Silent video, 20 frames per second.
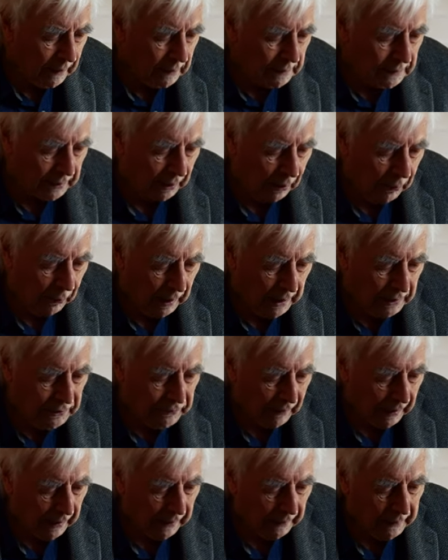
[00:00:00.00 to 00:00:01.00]
So
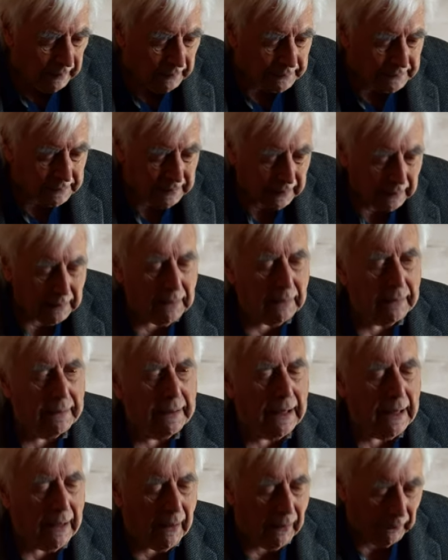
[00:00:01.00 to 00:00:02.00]
Israel had settled
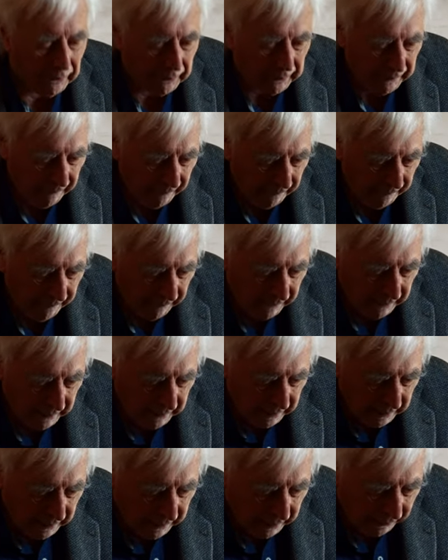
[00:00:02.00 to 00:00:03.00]
down
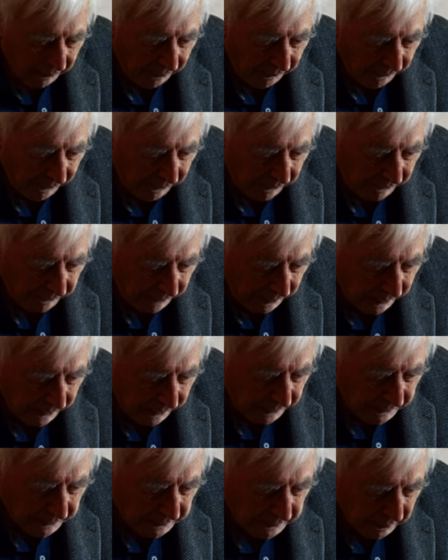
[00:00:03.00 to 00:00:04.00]
in the
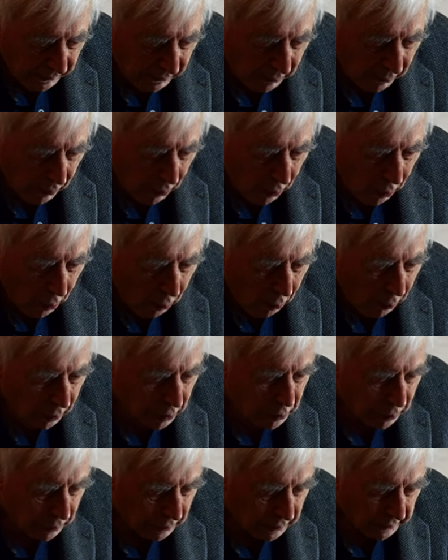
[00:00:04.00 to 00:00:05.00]
land
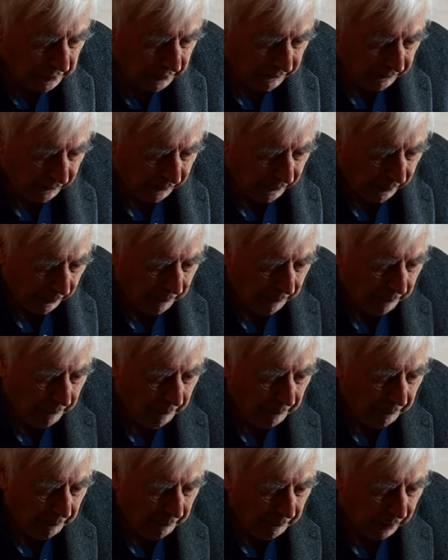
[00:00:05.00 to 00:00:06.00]
which was given them
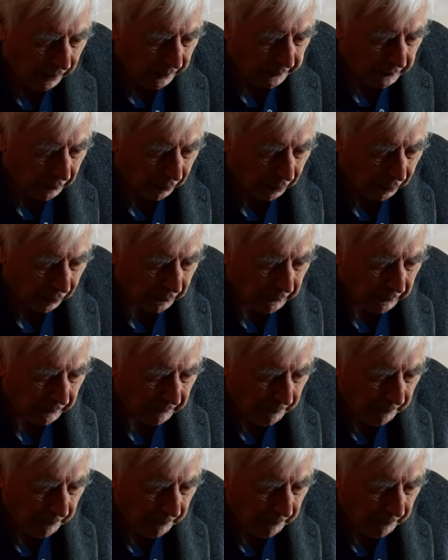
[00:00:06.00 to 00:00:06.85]
by God,